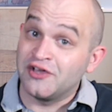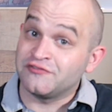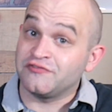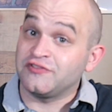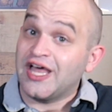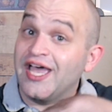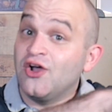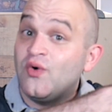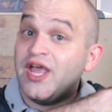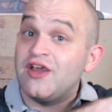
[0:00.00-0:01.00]
fly
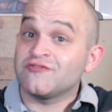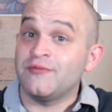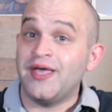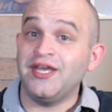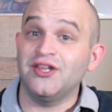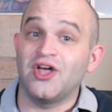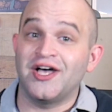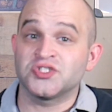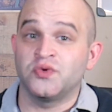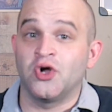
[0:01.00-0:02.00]
away from any
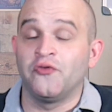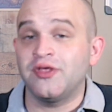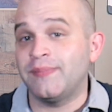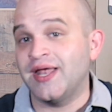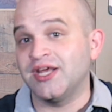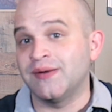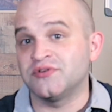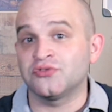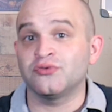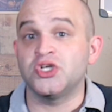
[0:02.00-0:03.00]
loss when only betting up
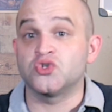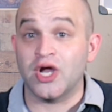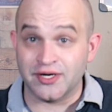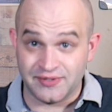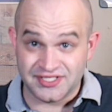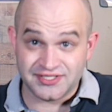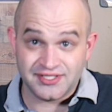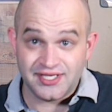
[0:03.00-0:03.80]
to 3 drachmas.